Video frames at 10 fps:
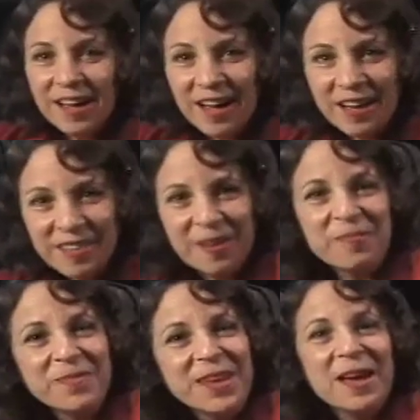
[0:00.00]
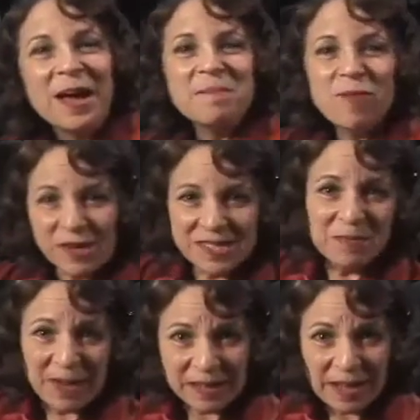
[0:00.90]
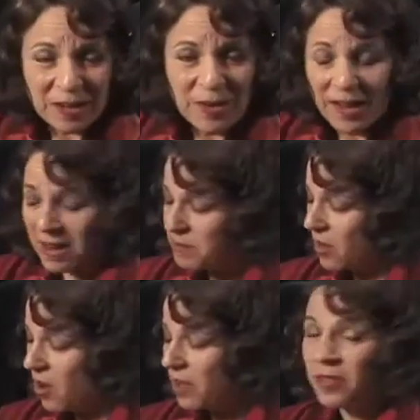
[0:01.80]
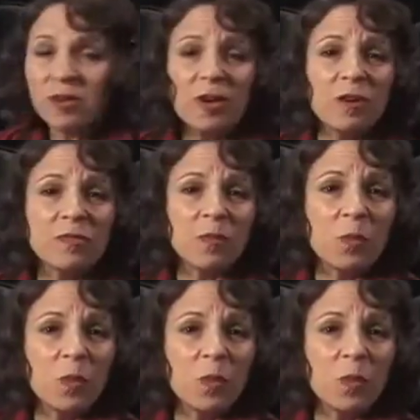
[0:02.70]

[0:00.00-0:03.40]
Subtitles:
Hi there, I'm Marcie Begleiter, and I'm the author of From